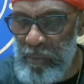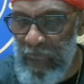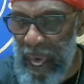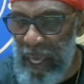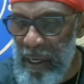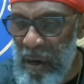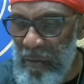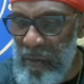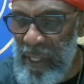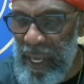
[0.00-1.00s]
back
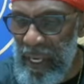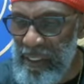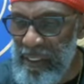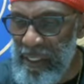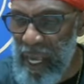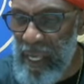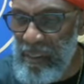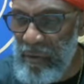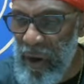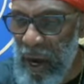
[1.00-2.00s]
for the exercise
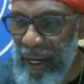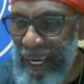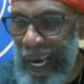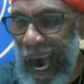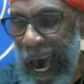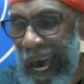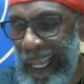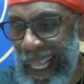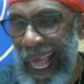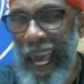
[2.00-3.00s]
of our
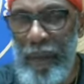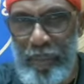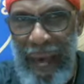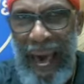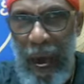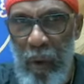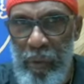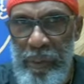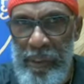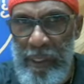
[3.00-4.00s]
God-like
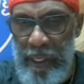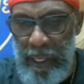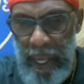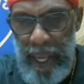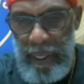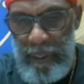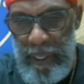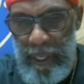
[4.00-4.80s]
powers. You hear that?